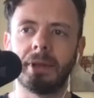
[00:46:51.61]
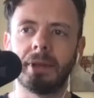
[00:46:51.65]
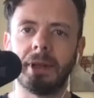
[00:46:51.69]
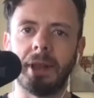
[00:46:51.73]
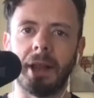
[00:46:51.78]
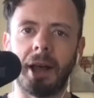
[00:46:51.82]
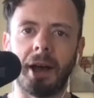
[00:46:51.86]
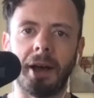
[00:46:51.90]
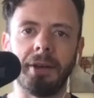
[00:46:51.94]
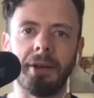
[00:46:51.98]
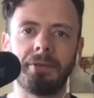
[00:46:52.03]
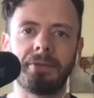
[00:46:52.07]

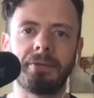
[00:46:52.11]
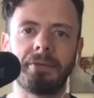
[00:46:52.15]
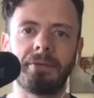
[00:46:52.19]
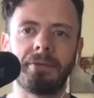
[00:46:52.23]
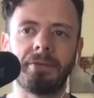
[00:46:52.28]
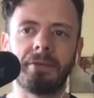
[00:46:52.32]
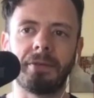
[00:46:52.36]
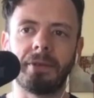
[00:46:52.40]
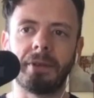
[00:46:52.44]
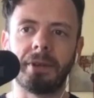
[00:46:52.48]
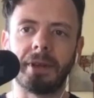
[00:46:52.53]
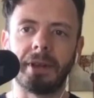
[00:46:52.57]

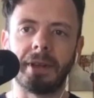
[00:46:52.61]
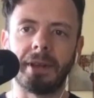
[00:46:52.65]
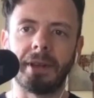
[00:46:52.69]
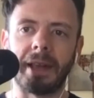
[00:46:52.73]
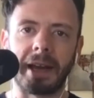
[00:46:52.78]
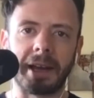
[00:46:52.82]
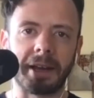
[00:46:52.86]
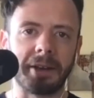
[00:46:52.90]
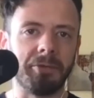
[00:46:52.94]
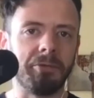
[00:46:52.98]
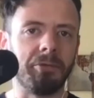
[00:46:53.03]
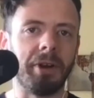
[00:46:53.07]
life,
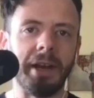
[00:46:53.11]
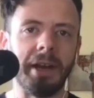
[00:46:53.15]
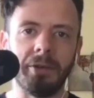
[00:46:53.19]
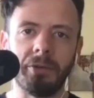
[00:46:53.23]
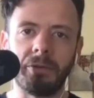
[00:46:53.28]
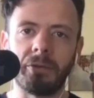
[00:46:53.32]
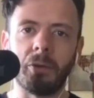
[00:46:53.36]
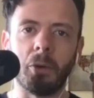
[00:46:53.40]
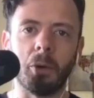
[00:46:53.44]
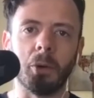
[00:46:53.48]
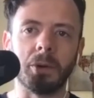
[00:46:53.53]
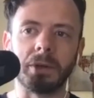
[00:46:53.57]
that can
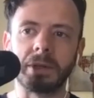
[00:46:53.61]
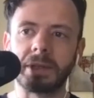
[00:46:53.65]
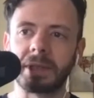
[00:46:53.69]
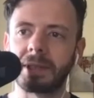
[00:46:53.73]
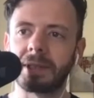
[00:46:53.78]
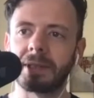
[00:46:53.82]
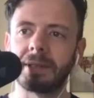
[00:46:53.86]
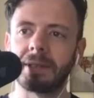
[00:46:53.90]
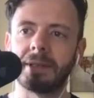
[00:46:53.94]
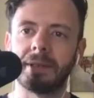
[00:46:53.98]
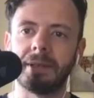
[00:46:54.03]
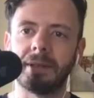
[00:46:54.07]

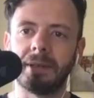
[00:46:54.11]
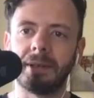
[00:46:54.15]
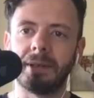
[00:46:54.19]
reinforce,